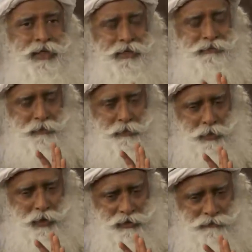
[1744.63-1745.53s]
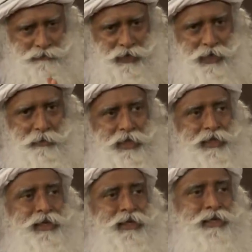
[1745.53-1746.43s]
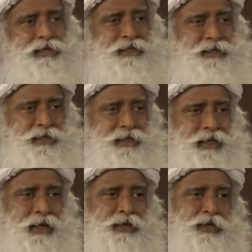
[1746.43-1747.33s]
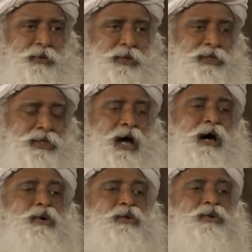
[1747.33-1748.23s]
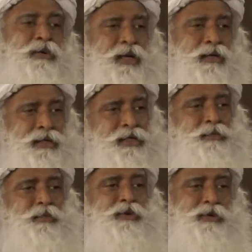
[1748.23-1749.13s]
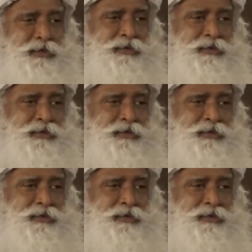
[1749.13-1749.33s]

even brought fundamental literacy towards how to read this book.